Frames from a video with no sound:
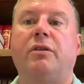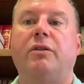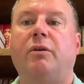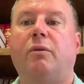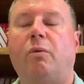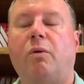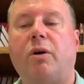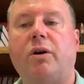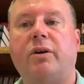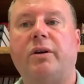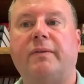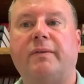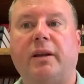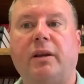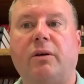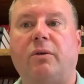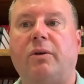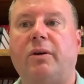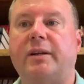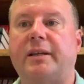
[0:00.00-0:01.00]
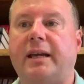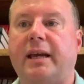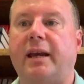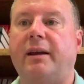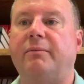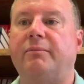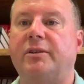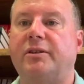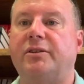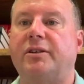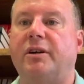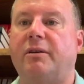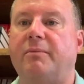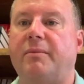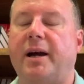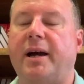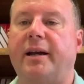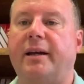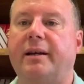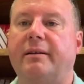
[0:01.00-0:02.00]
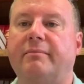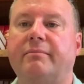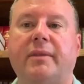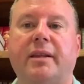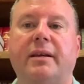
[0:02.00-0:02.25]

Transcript: the word of the Lord came to Jeremiah